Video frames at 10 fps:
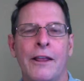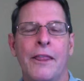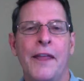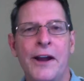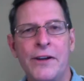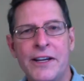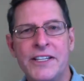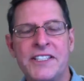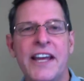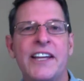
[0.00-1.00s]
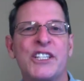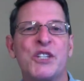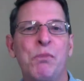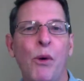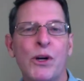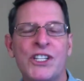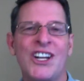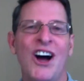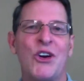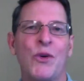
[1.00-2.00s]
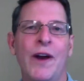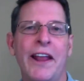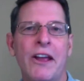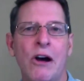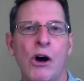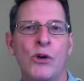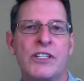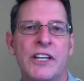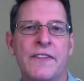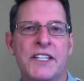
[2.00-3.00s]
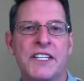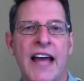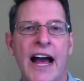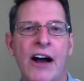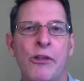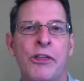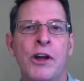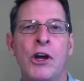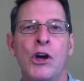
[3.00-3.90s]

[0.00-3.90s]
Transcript: There is a sports talk radio host in the South